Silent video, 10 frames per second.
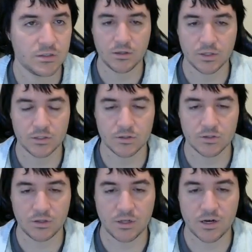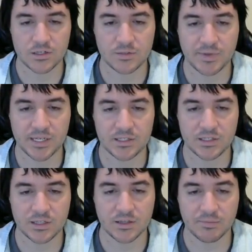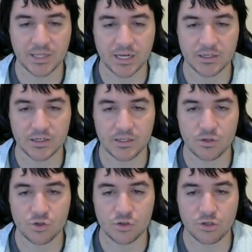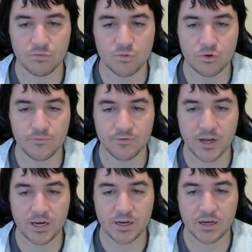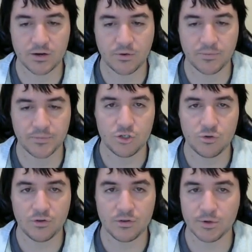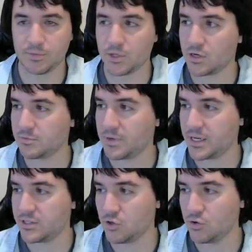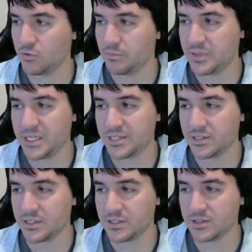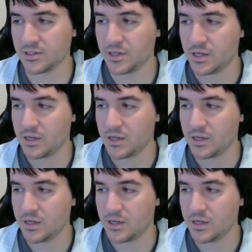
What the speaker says: Okay, so there's a lot of spaces that the black knight could move right now. 2 of them are blocked by his own pieces.